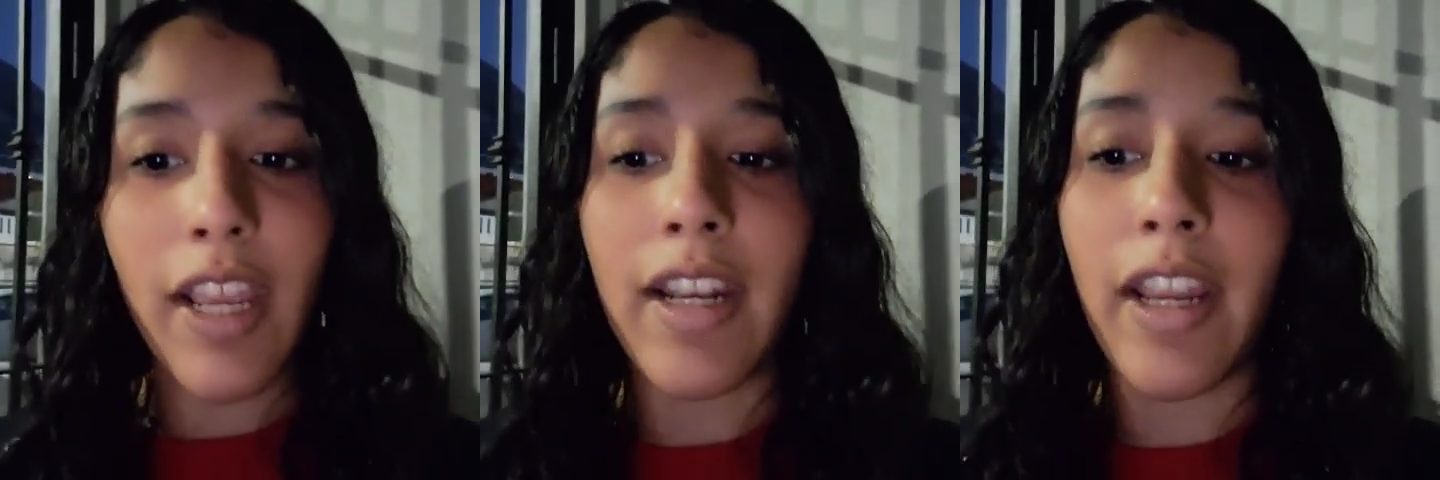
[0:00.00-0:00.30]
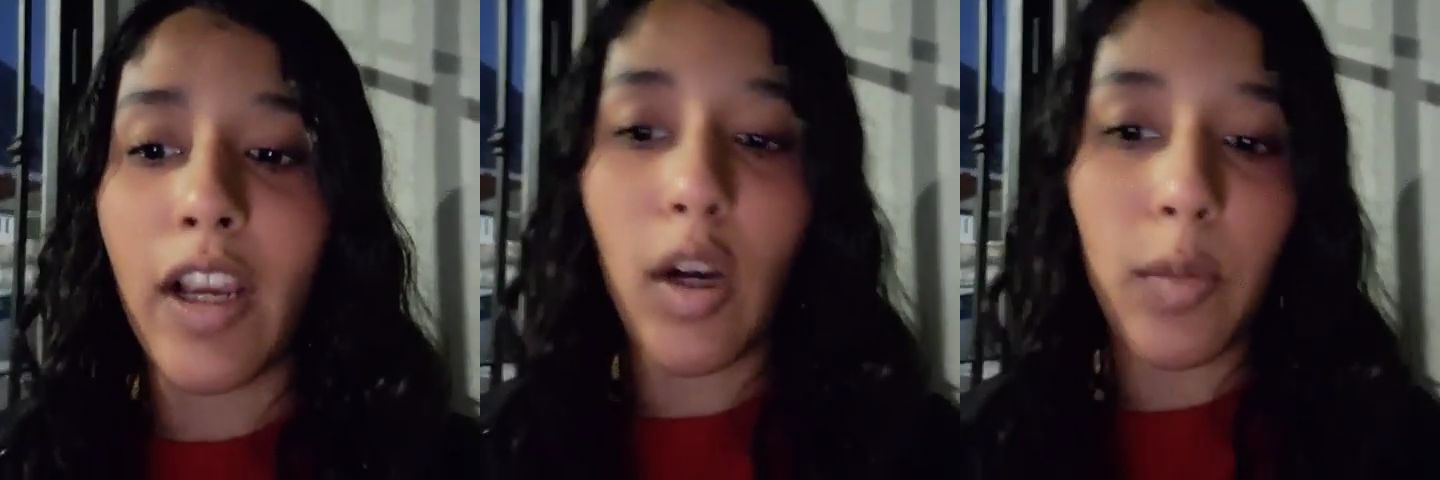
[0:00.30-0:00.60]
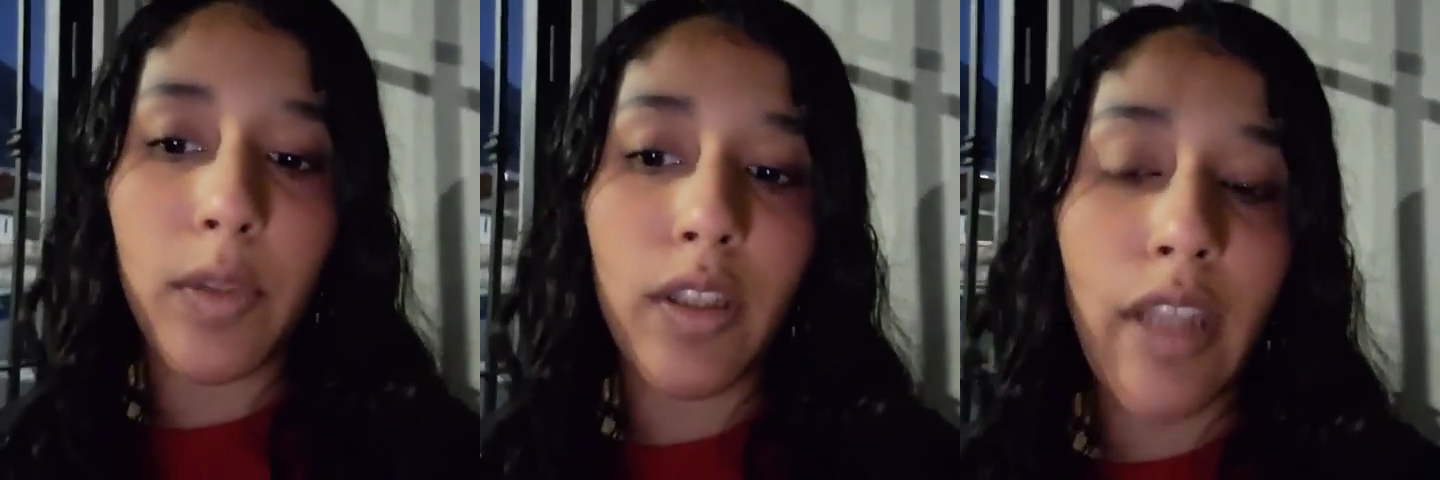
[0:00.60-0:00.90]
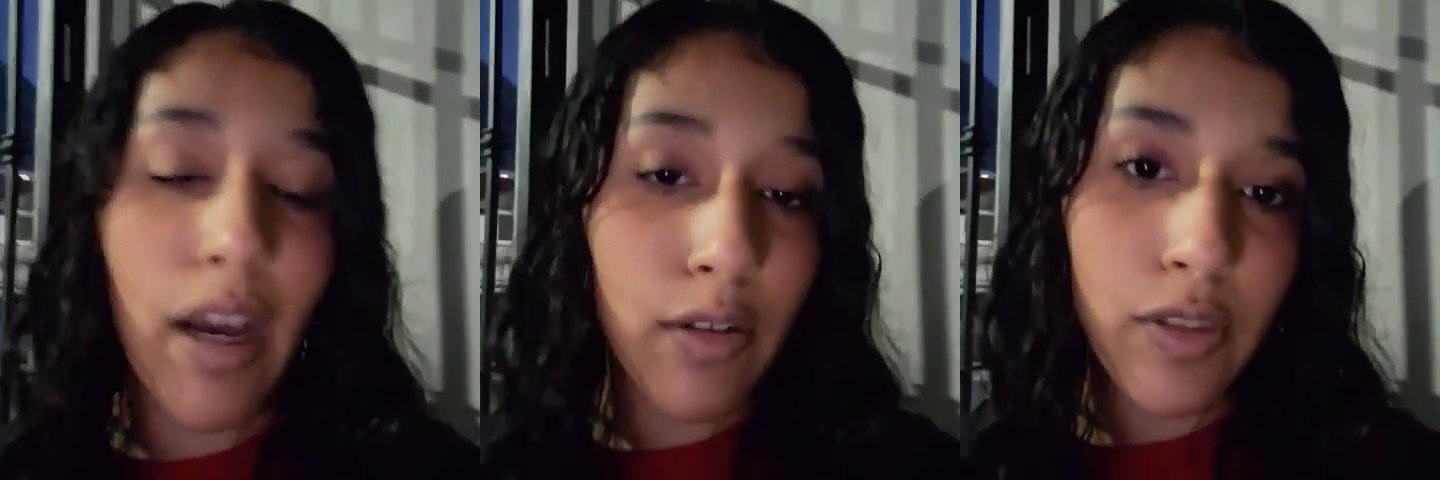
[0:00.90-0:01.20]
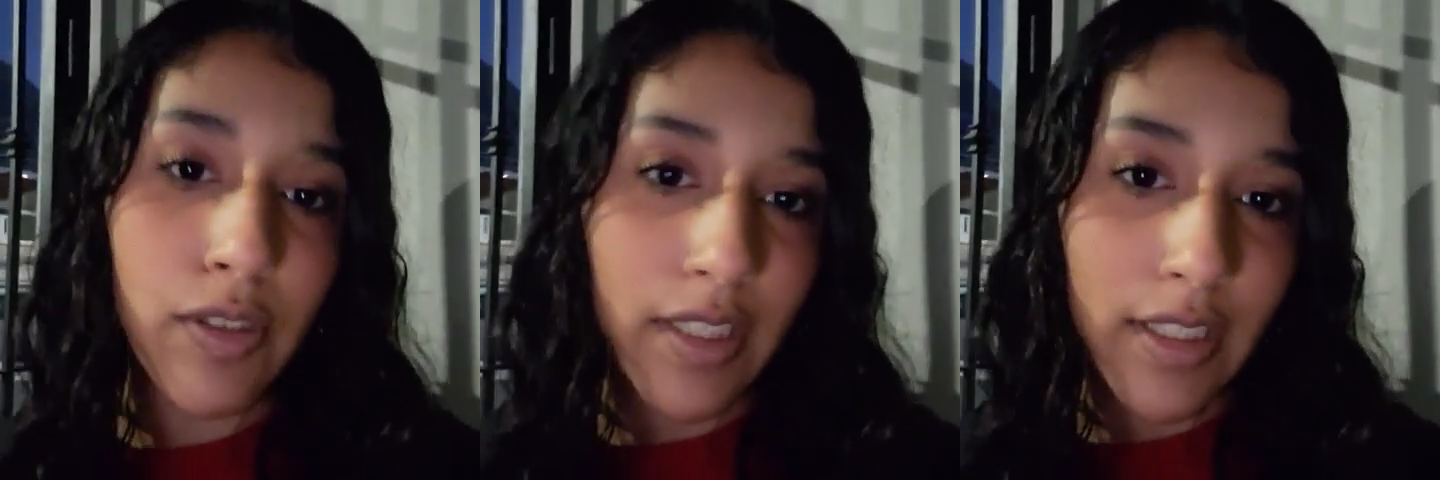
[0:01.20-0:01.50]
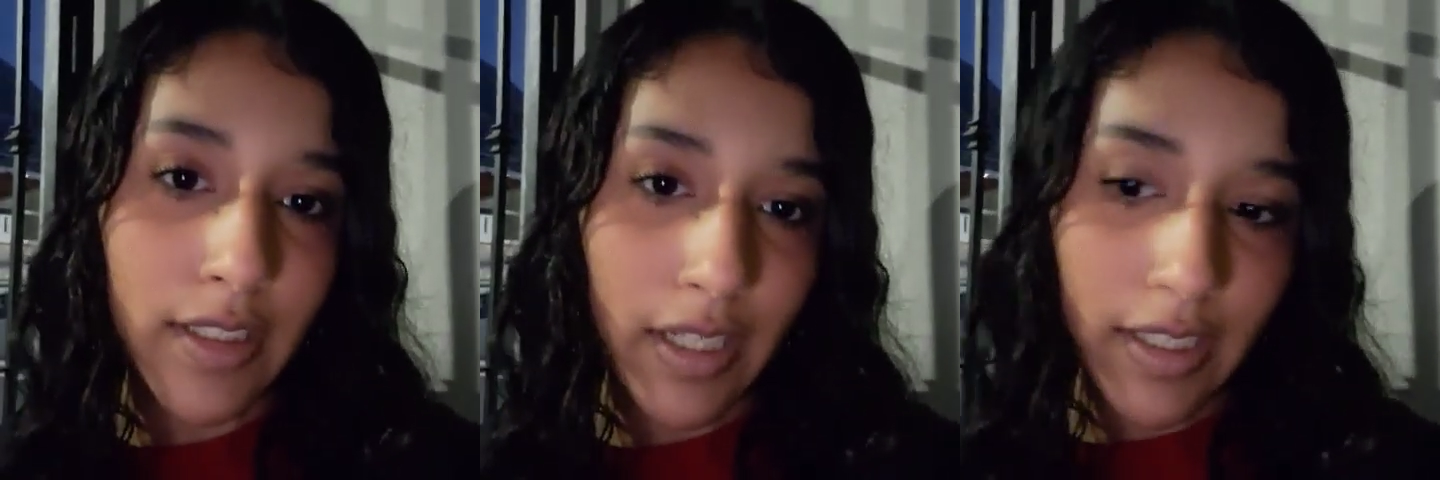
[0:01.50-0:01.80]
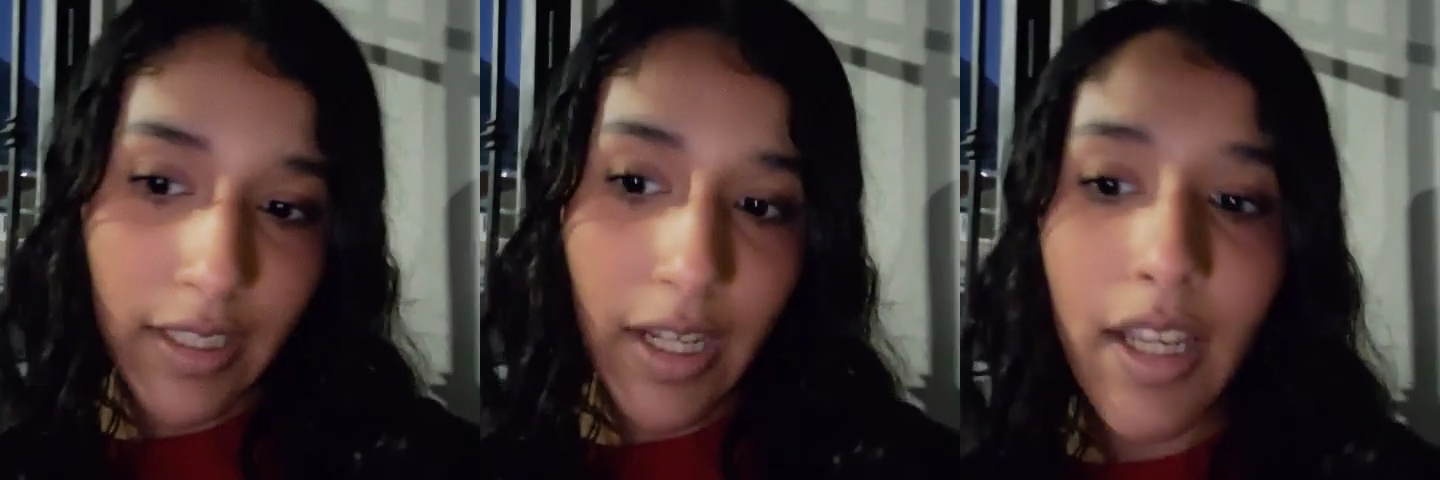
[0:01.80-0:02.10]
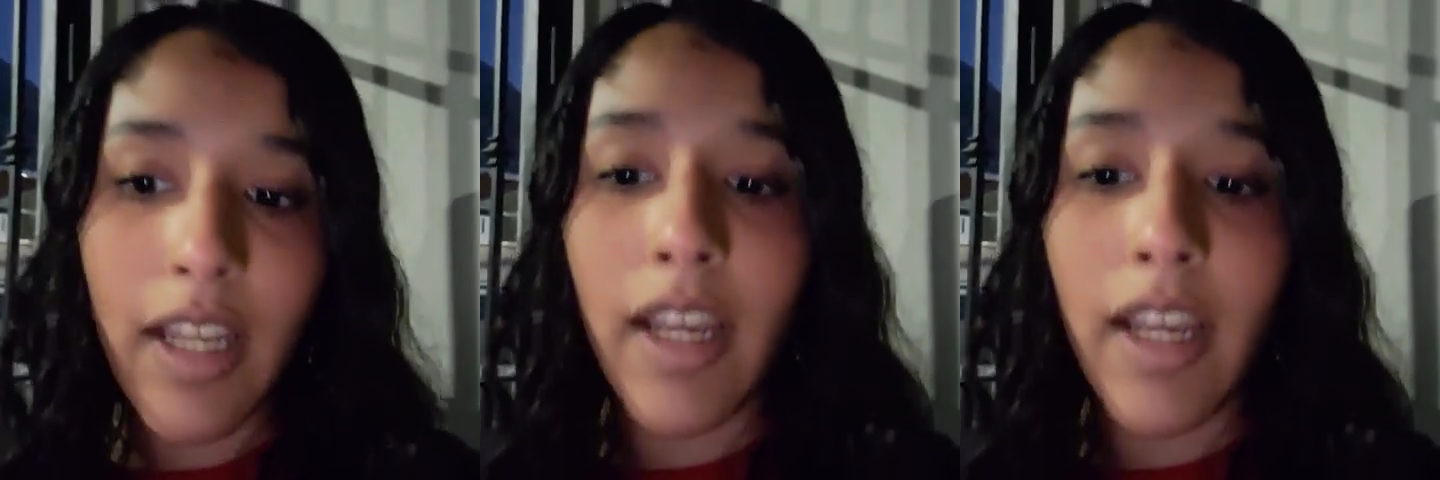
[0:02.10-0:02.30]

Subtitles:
and I hope now you see this idea